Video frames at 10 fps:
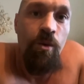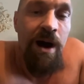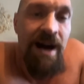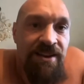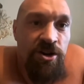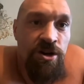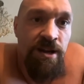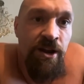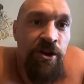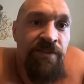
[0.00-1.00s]
what I
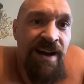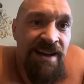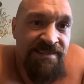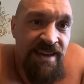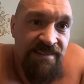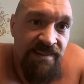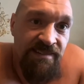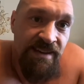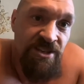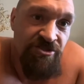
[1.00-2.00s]
call a lot of ass
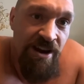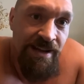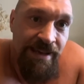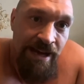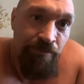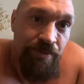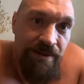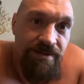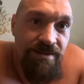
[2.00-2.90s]
kissers in his training camp.